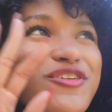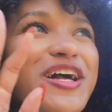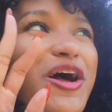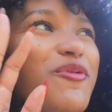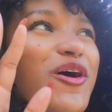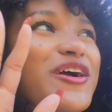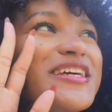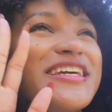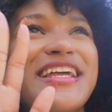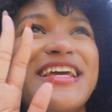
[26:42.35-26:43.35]
like I'm
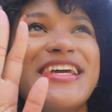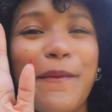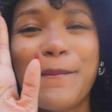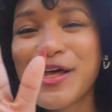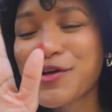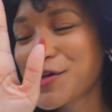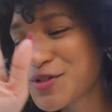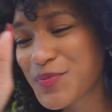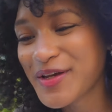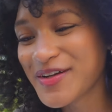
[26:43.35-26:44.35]
already getting a better
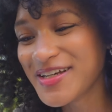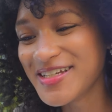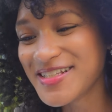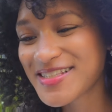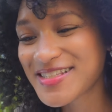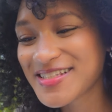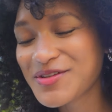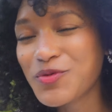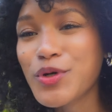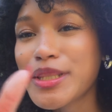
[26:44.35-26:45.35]
experience
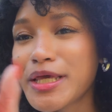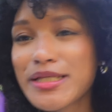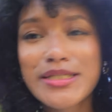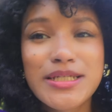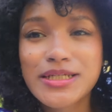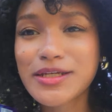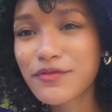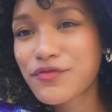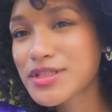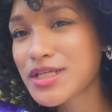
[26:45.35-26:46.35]
with it
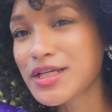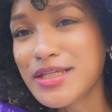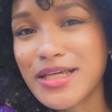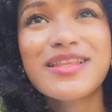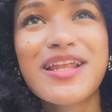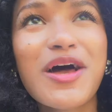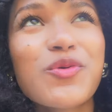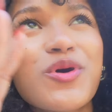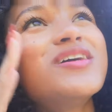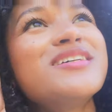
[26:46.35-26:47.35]
physically than I
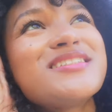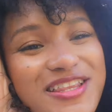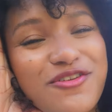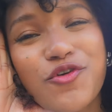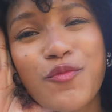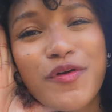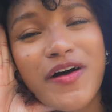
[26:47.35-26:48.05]
was in the form of